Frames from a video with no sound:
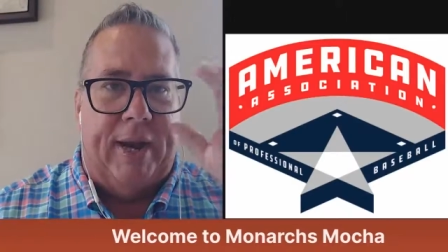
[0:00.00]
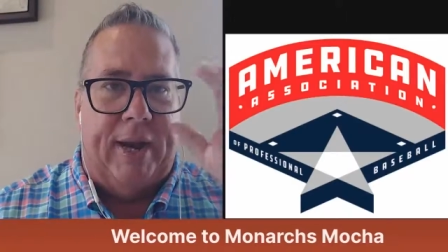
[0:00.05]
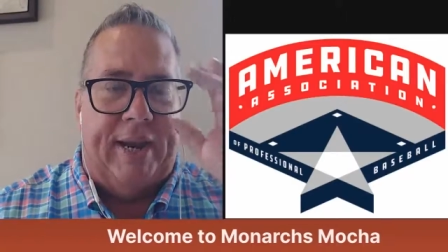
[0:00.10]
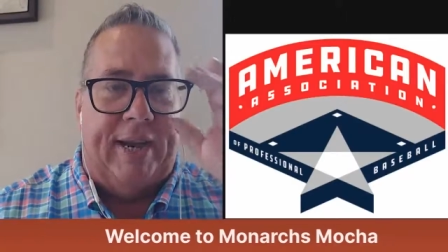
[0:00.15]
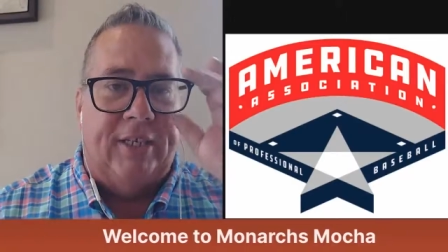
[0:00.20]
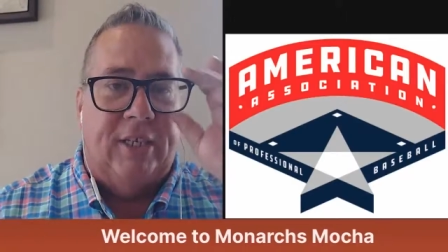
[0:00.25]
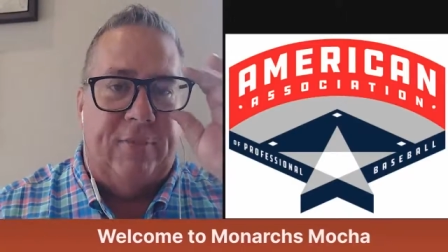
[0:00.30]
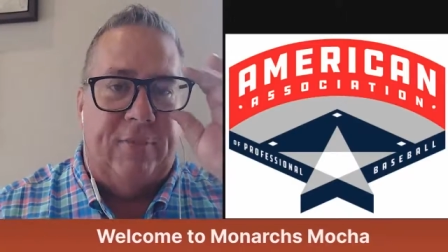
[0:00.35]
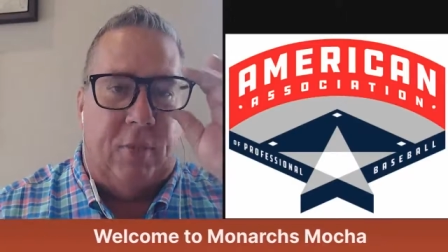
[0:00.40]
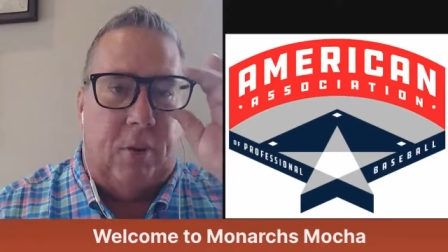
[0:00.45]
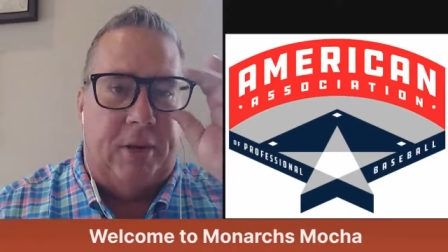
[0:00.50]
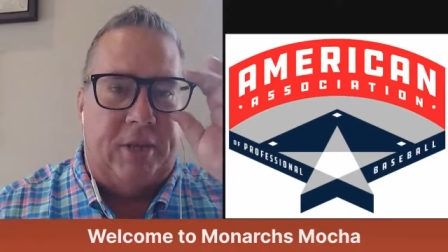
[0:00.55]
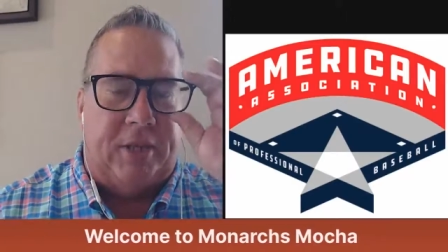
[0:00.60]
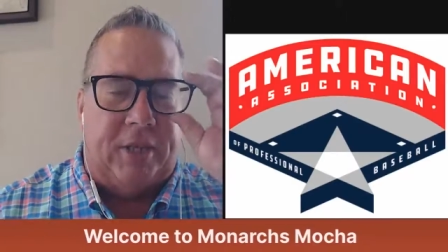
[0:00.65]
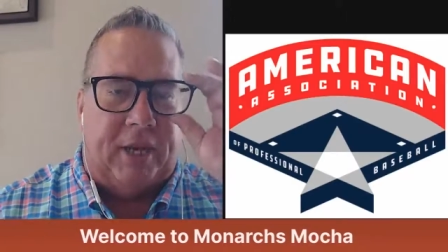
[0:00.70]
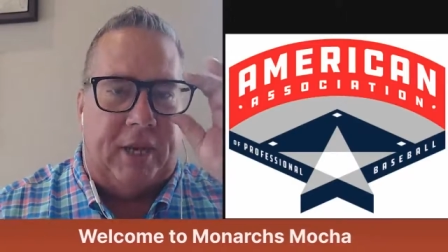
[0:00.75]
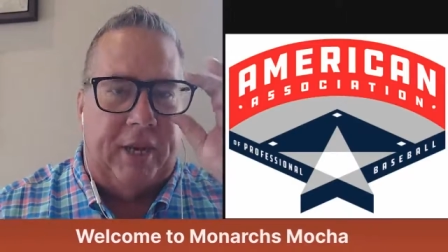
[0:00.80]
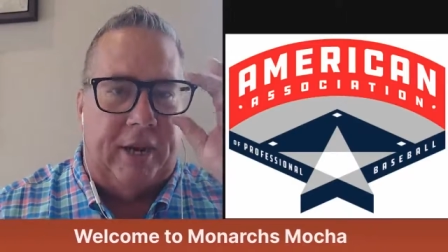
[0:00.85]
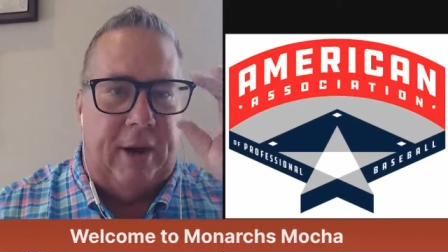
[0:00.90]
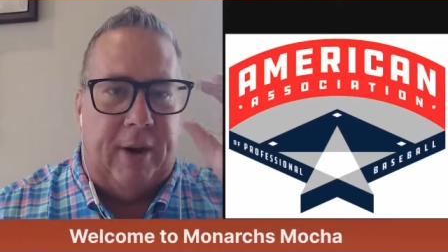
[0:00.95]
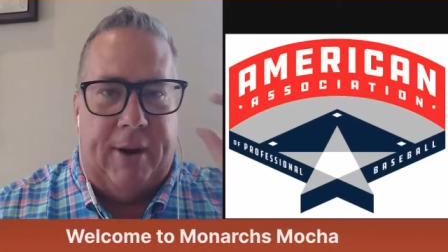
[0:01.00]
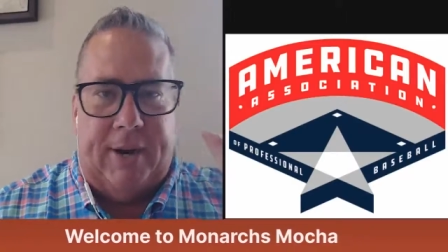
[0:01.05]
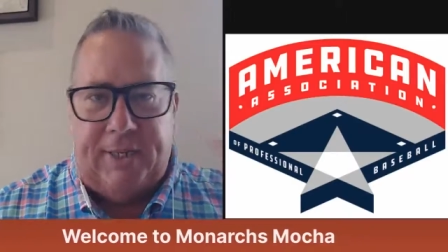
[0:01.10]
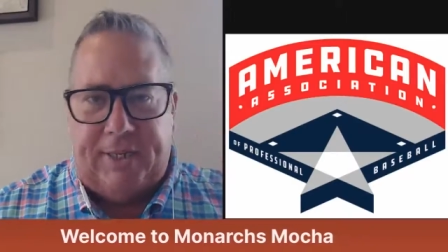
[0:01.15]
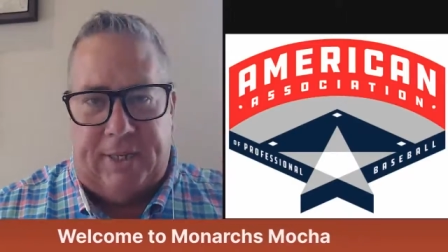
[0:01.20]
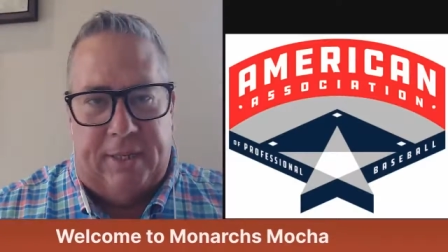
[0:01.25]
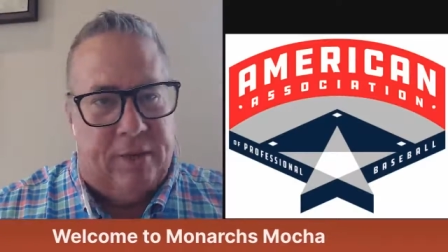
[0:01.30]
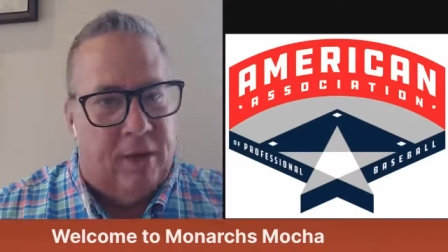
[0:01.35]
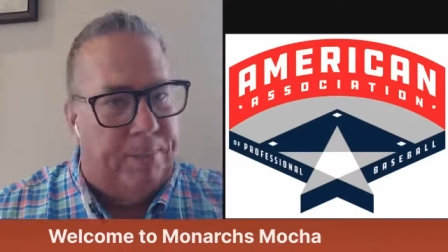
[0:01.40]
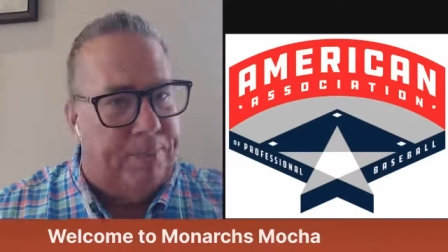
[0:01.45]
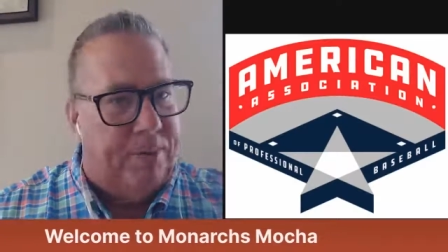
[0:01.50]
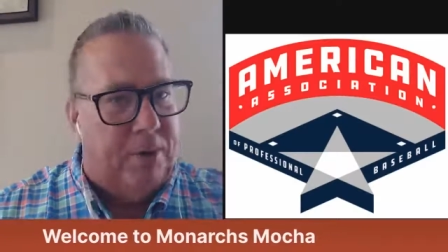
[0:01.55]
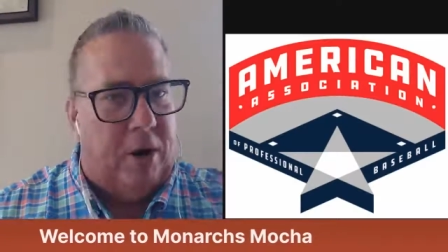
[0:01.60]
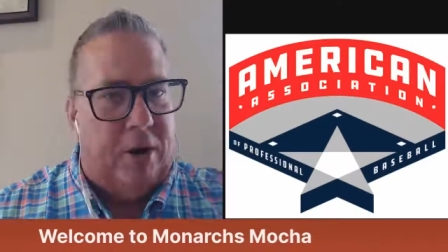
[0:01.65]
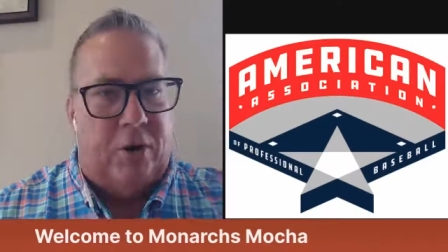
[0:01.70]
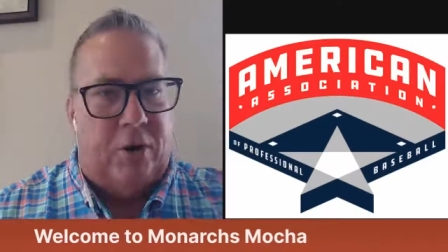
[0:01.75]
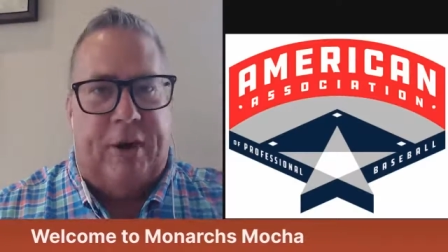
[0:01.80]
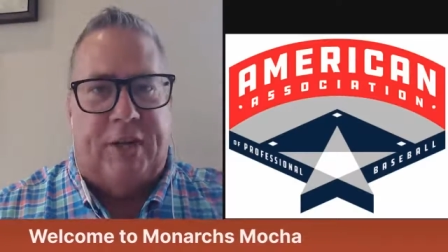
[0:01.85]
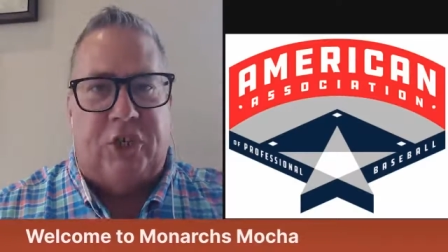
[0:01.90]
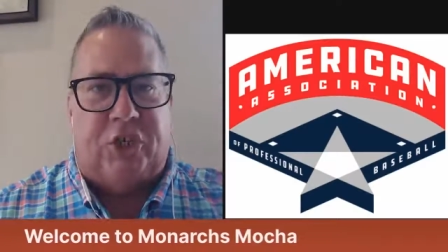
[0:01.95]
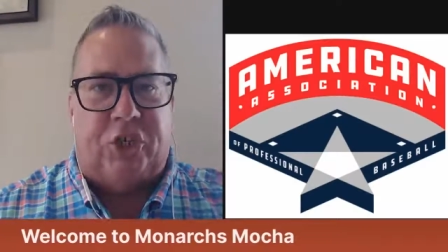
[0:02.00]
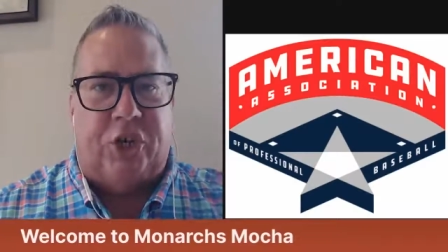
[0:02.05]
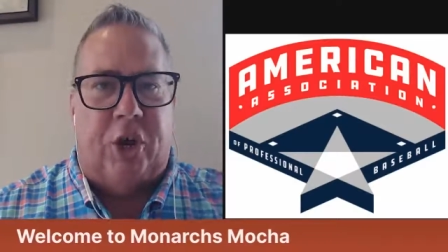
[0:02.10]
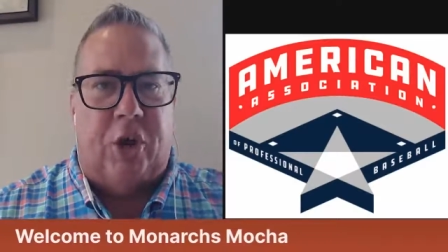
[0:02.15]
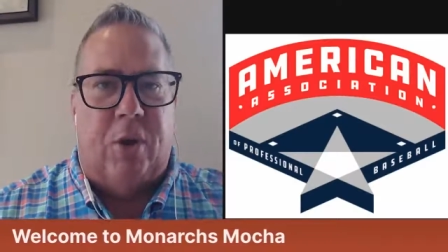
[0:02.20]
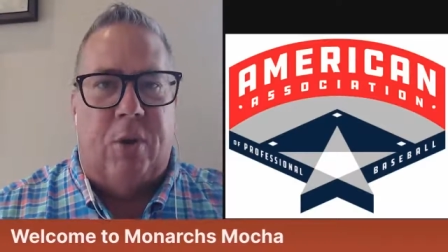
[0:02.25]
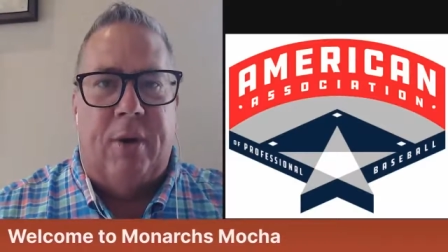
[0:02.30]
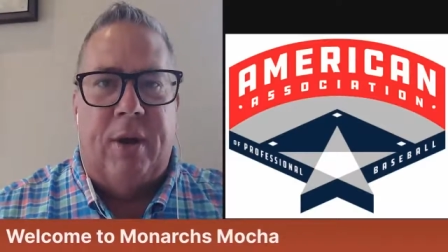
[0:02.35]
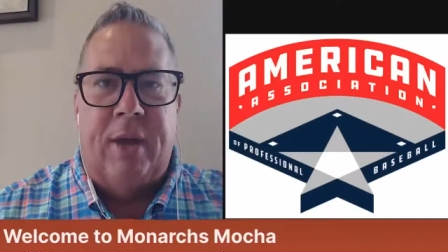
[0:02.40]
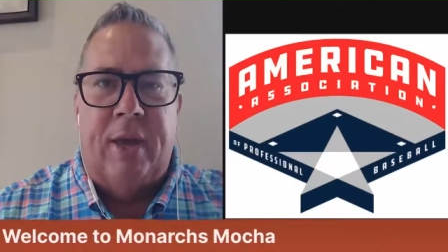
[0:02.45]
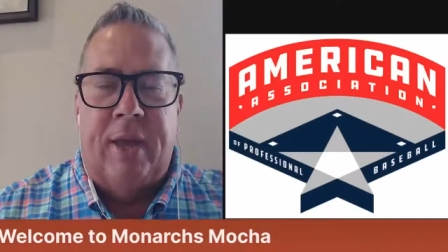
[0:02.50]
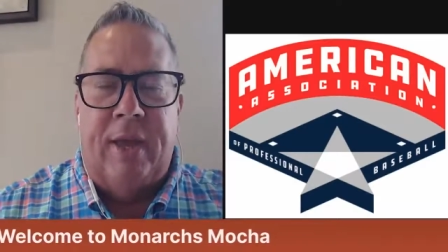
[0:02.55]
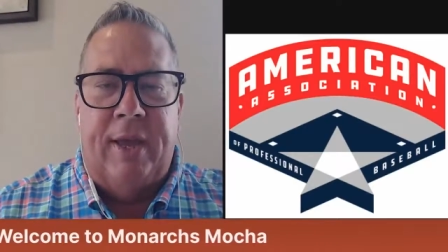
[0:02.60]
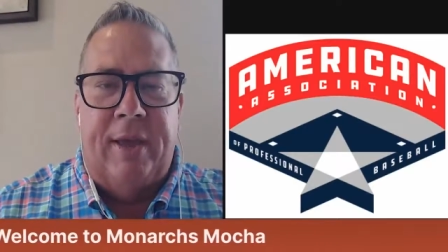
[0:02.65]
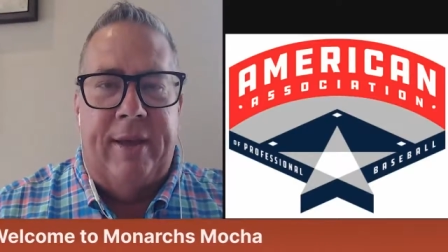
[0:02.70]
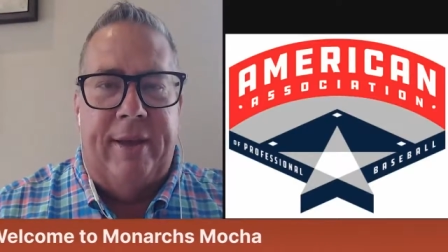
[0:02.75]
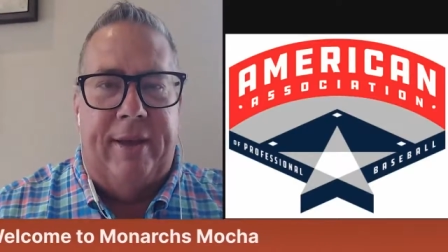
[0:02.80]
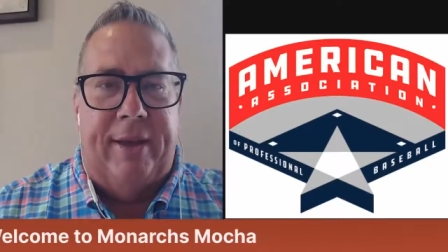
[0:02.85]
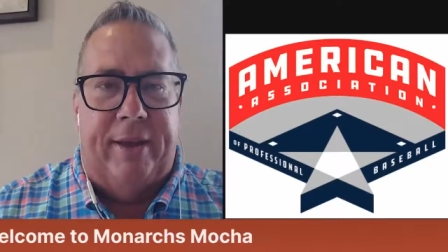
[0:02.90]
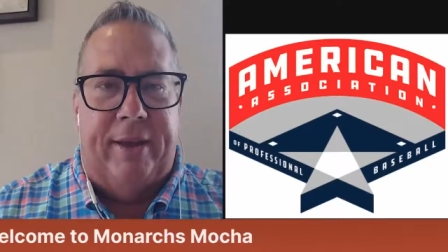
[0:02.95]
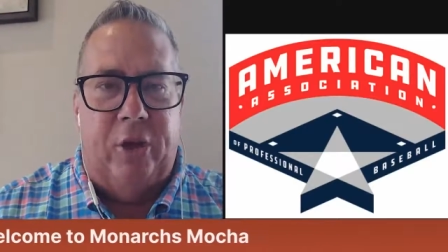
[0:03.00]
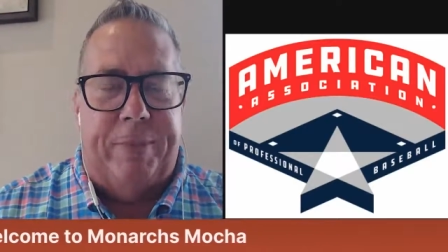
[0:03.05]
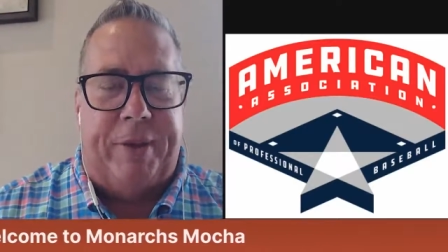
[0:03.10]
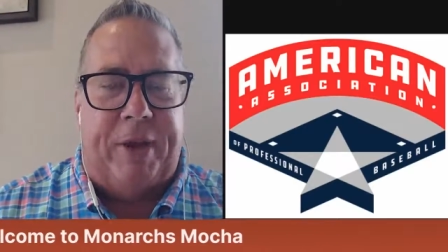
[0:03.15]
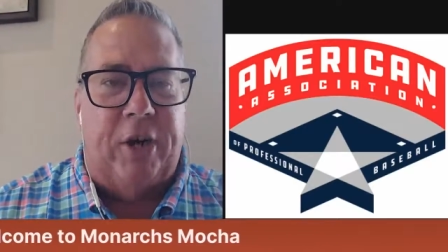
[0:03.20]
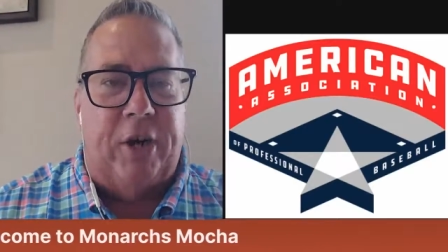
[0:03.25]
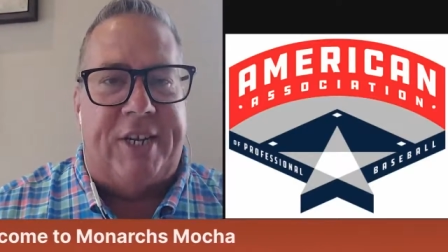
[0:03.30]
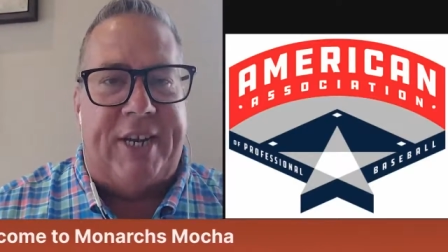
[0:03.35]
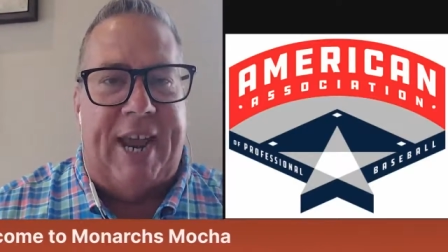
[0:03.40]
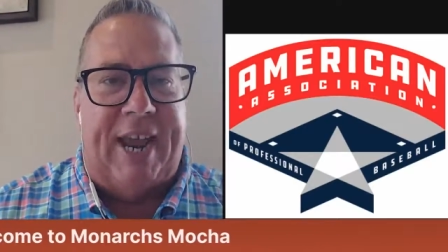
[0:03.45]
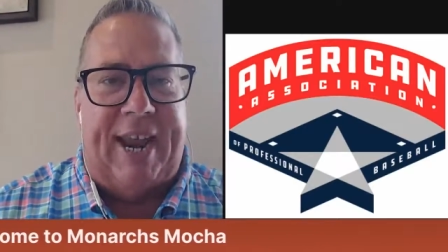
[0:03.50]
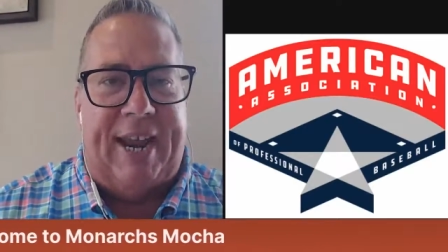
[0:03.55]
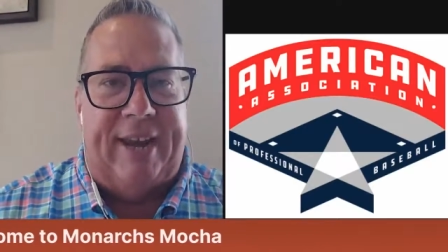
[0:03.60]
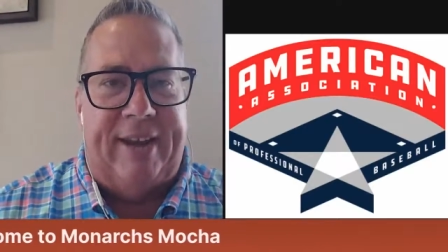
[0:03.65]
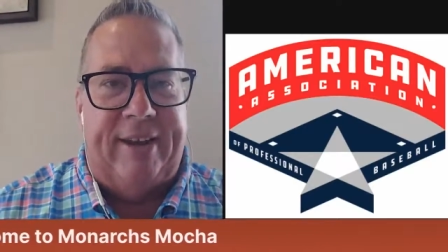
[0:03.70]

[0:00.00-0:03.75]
And he's the voice of the Canaries, and they'll put on a great show, and you'll be entertained.